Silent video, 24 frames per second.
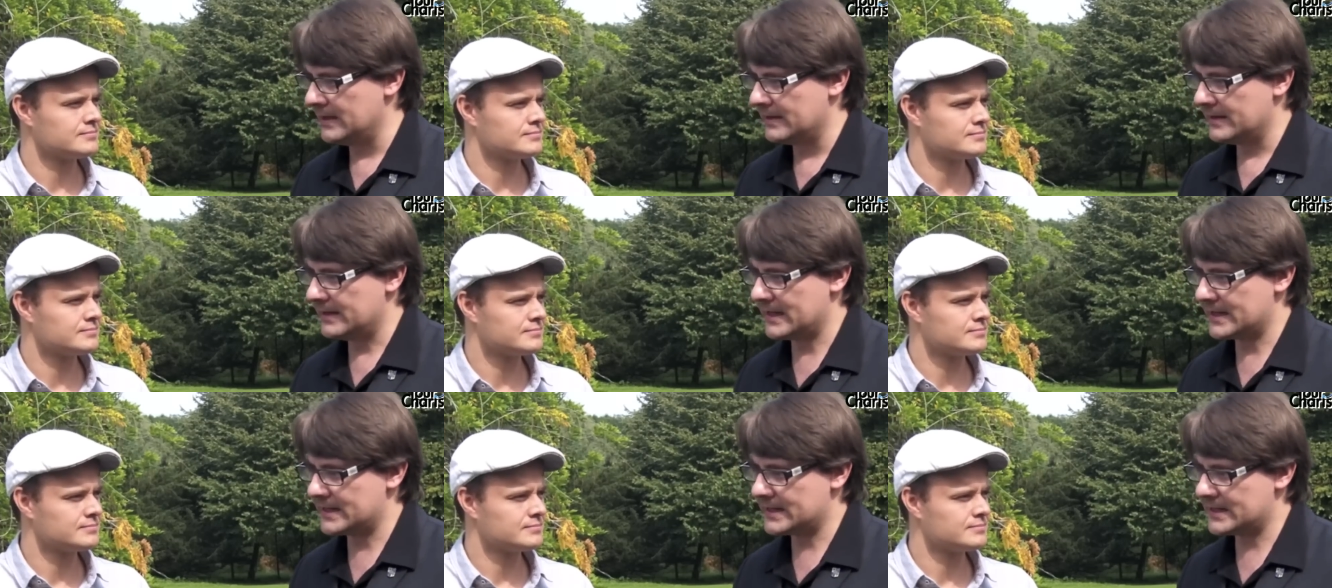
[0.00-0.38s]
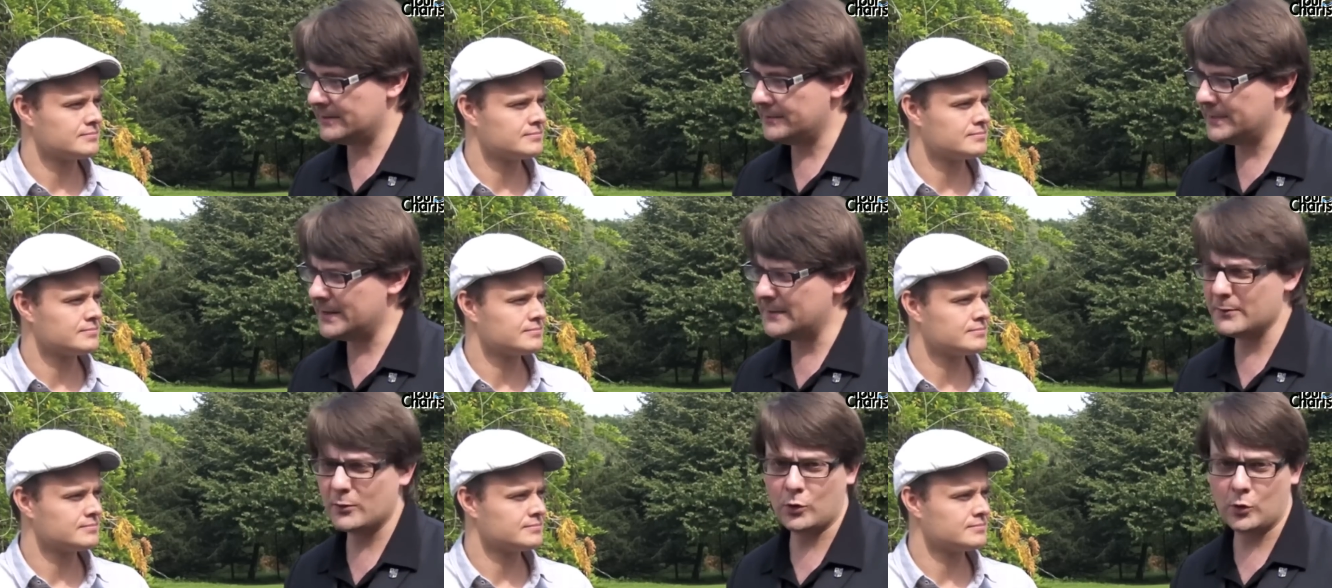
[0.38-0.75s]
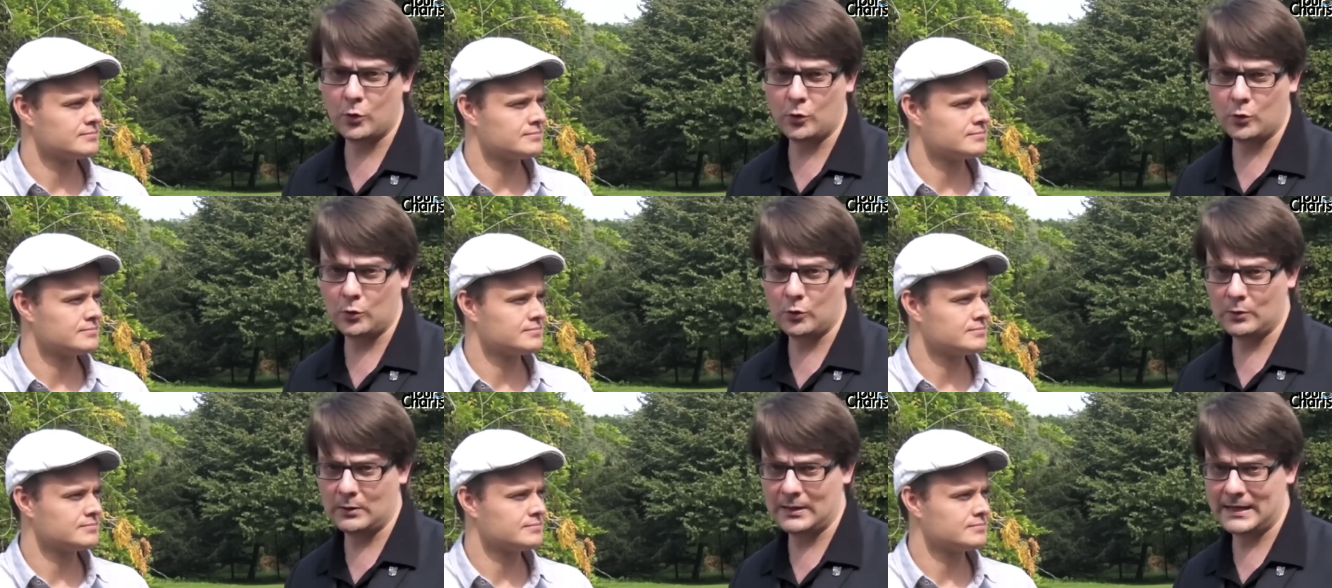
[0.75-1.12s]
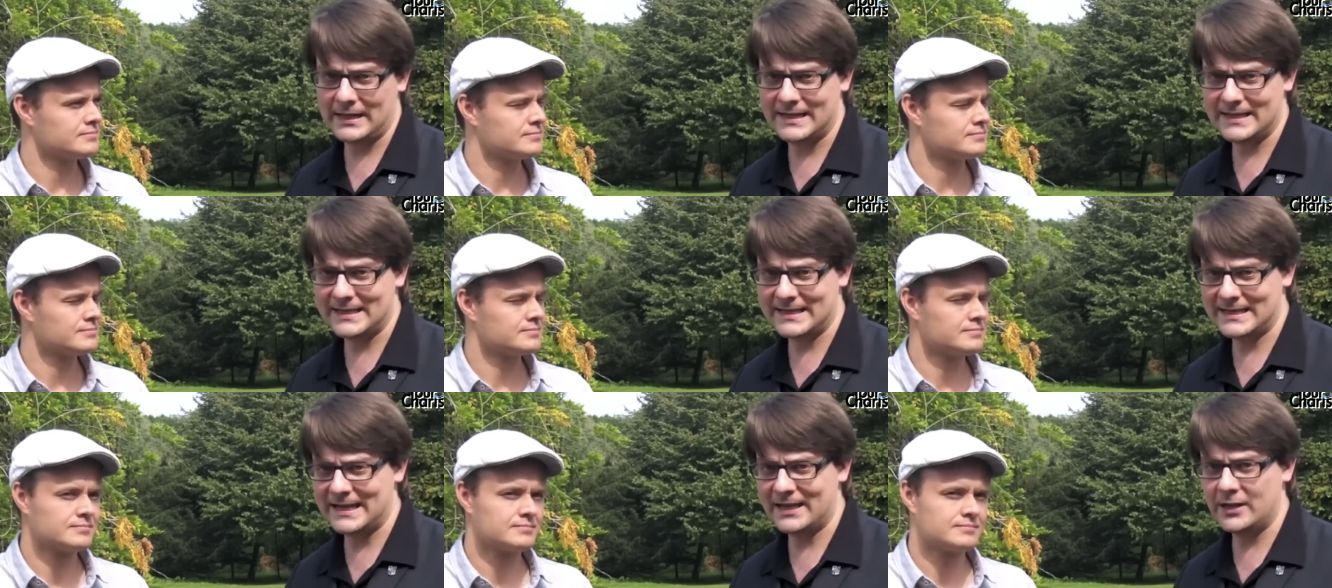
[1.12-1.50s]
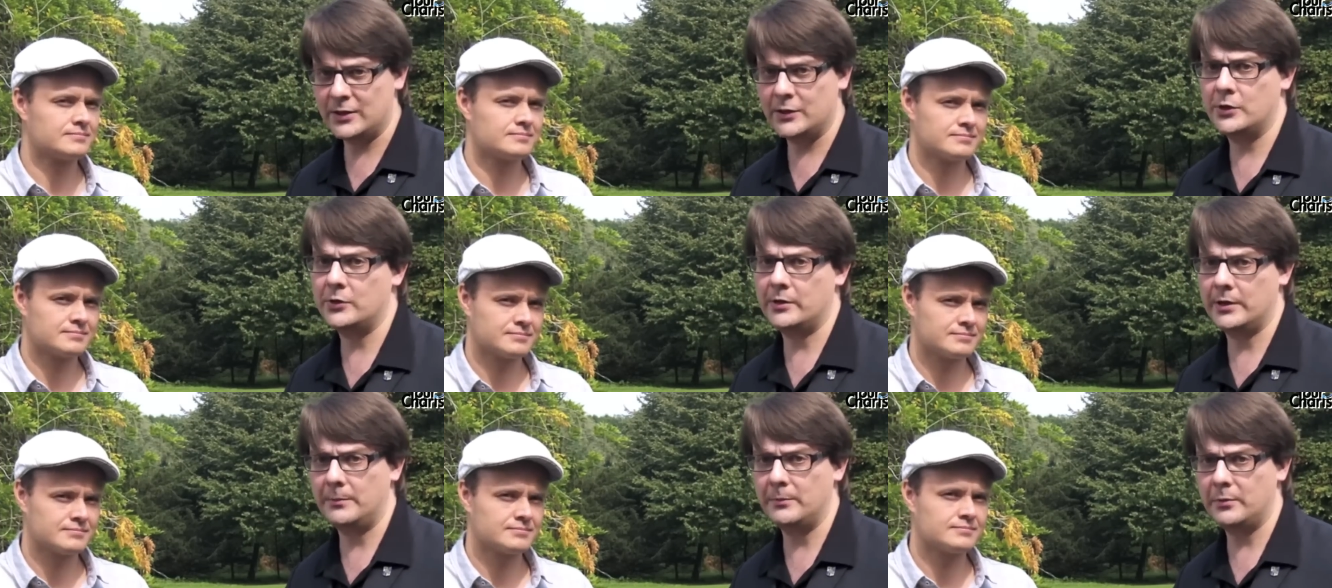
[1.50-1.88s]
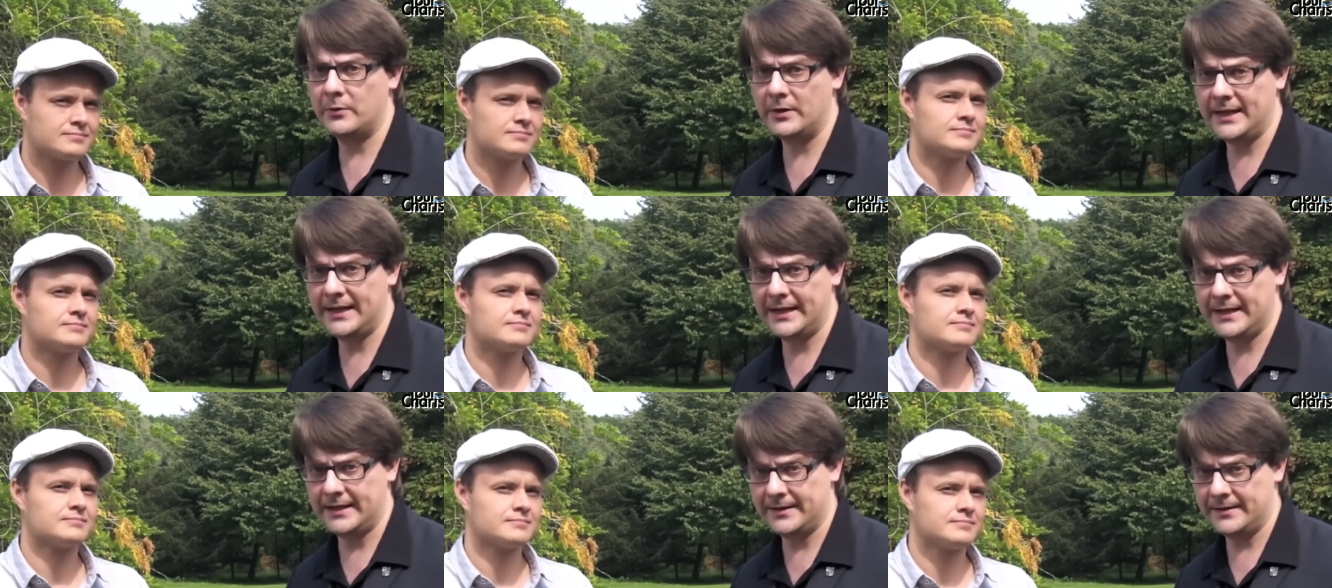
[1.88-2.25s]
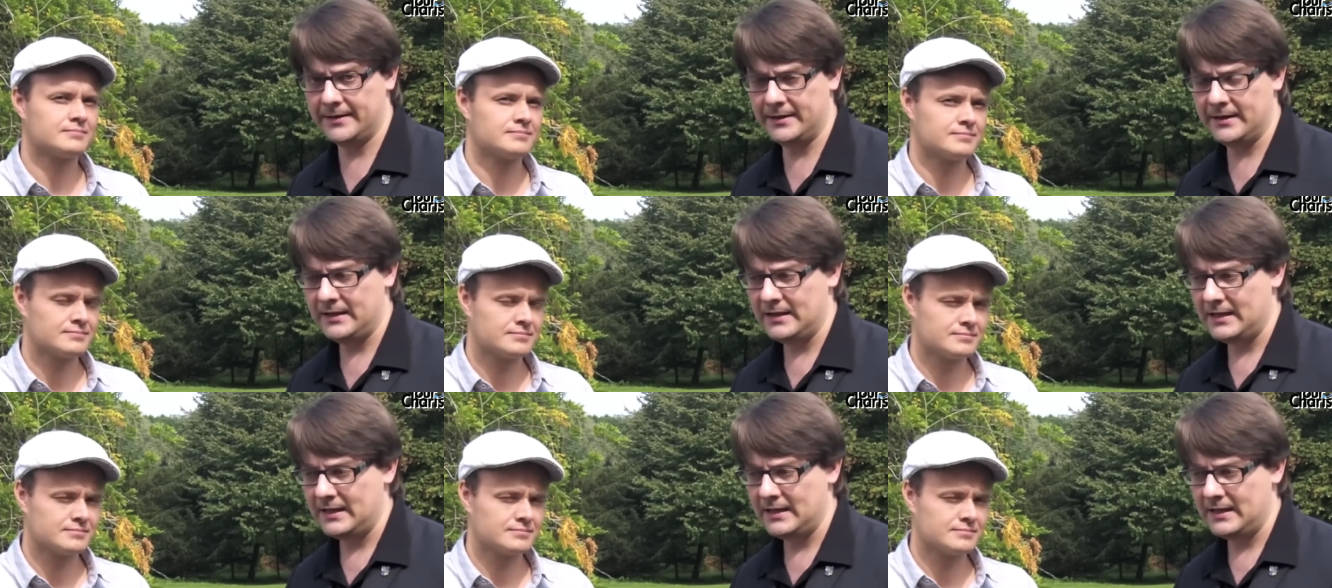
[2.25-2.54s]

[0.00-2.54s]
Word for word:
Speaker 1: that some people call a secondary brain